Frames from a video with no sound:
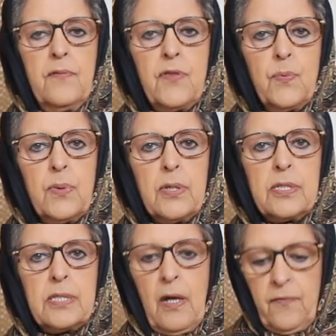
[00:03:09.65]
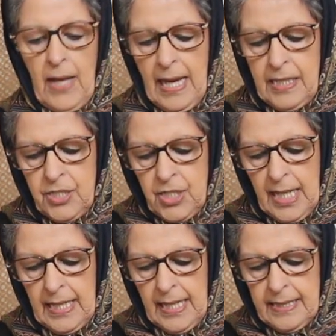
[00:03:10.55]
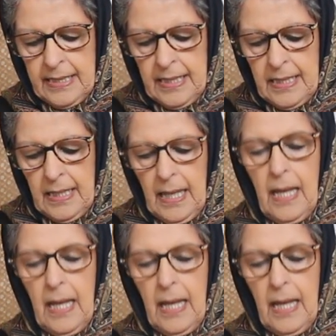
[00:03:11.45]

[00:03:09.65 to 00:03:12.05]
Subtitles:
of the works of Ali Shariati,